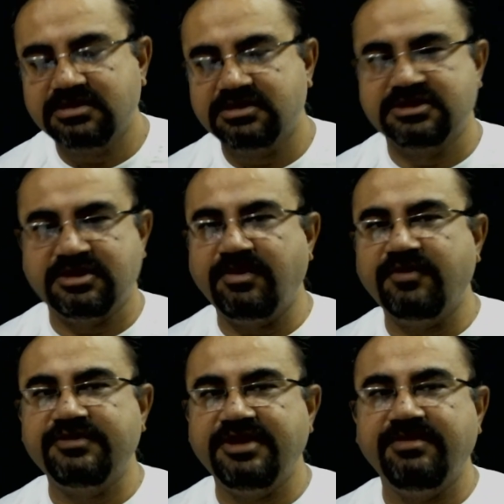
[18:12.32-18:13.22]
Some
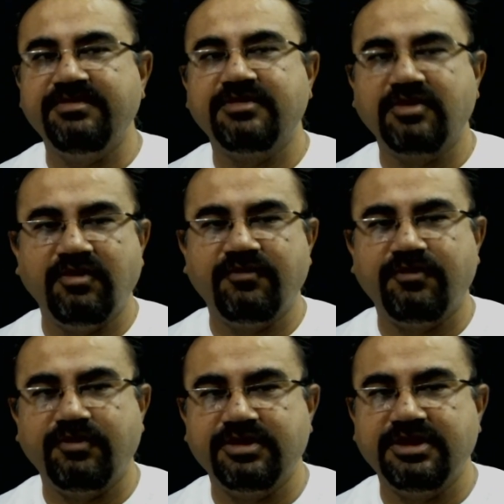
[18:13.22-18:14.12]
of them go
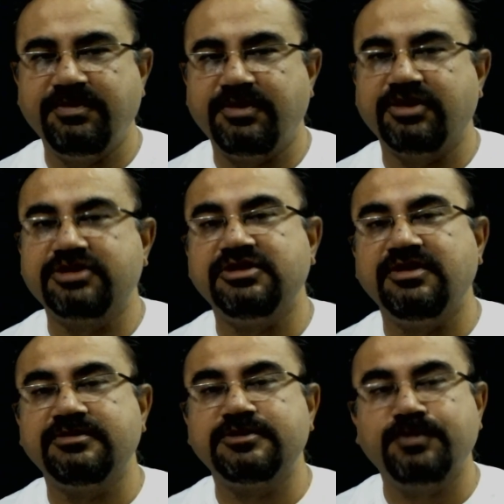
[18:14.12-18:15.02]
for the production
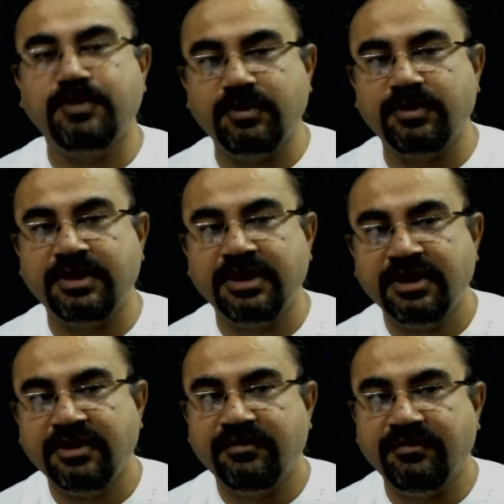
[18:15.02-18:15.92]
of spore
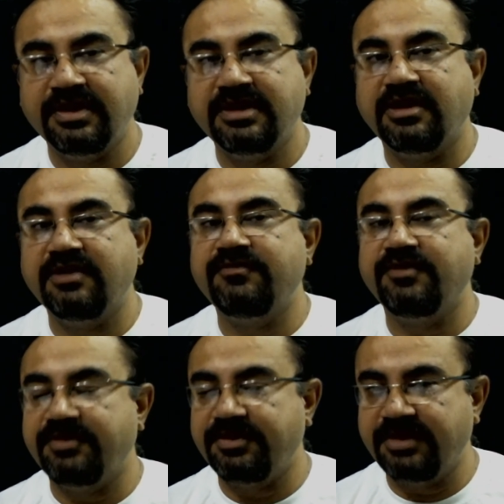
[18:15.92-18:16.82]
when
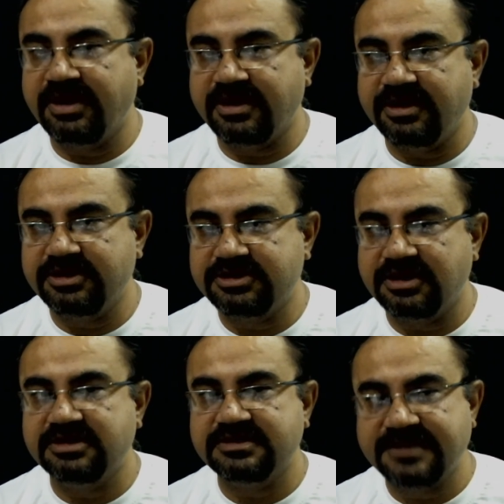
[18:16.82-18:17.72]
unfavorable condition
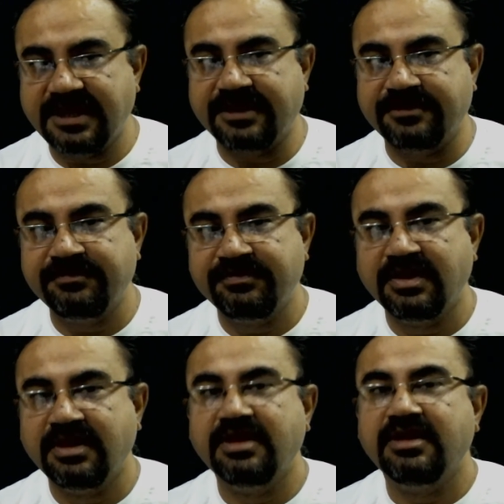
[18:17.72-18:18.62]
is there,
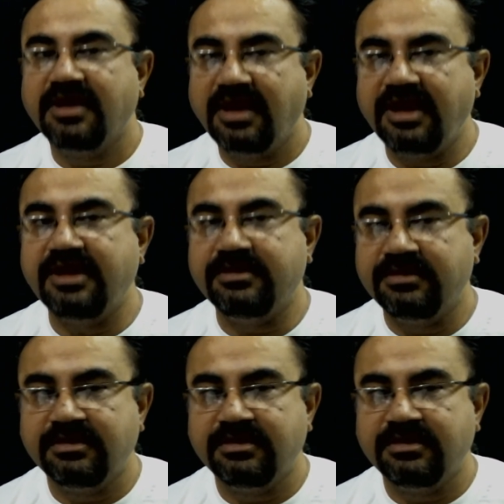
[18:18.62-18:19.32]
and